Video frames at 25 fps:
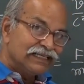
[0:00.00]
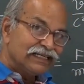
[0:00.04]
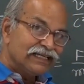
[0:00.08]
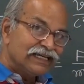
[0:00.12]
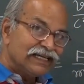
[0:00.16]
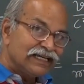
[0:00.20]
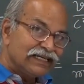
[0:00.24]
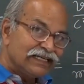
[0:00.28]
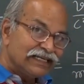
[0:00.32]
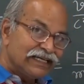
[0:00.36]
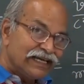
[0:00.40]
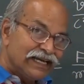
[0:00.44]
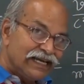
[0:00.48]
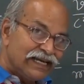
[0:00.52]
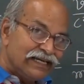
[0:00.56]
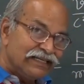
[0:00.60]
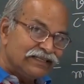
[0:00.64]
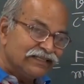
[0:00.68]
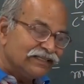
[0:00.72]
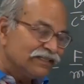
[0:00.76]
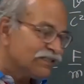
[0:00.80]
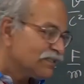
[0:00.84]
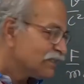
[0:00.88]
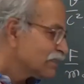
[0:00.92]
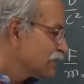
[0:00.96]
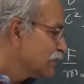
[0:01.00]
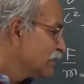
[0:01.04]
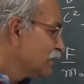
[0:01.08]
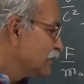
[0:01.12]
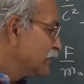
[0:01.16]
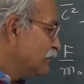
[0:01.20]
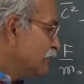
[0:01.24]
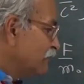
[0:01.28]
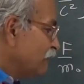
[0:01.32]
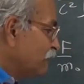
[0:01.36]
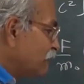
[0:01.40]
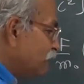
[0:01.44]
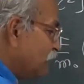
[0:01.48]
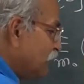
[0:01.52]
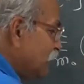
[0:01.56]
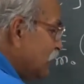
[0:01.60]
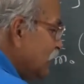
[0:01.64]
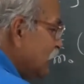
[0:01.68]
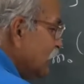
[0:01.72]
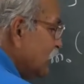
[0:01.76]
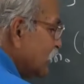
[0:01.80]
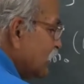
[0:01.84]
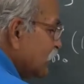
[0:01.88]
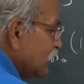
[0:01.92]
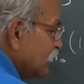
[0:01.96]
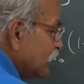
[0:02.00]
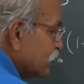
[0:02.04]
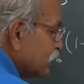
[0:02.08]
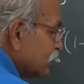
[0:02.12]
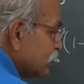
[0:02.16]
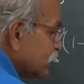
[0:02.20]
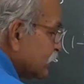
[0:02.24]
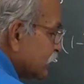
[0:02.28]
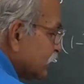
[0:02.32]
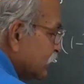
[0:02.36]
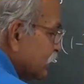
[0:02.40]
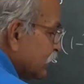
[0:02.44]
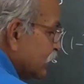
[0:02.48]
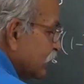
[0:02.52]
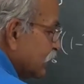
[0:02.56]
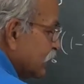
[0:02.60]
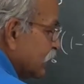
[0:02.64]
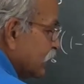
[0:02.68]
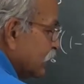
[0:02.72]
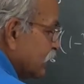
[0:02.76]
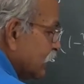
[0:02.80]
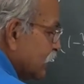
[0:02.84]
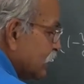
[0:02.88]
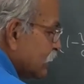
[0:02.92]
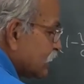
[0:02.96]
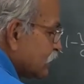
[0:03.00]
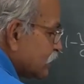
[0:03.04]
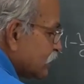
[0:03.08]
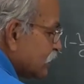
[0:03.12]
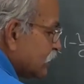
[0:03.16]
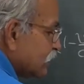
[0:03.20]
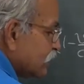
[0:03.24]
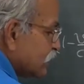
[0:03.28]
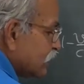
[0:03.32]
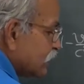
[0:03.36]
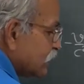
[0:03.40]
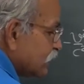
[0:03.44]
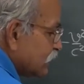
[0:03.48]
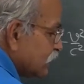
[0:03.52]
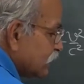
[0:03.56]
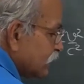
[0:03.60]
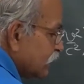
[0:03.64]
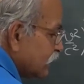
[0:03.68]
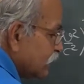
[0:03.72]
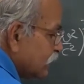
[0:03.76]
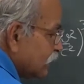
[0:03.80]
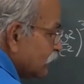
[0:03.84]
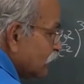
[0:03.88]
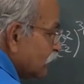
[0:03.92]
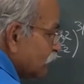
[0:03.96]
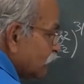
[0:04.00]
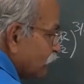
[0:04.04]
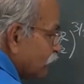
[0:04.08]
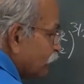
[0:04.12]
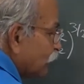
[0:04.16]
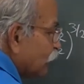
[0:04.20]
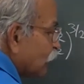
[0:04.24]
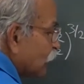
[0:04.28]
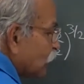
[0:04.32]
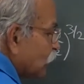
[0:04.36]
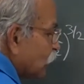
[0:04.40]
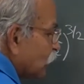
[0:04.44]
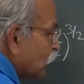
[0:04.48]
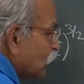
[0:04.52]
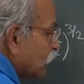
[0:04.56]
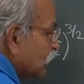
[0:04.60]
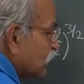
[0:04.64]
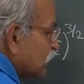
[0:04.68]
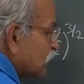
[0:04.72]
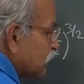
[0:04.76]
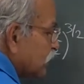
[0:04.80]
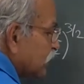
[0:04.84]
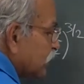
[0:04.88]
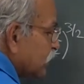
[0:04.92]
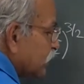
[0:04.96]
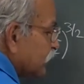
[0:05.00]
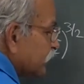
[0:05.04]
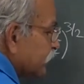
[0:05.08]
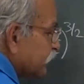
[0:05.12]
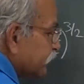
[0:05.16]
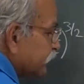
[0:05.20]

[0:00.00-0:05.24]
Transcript: and hence V is less than c for all t.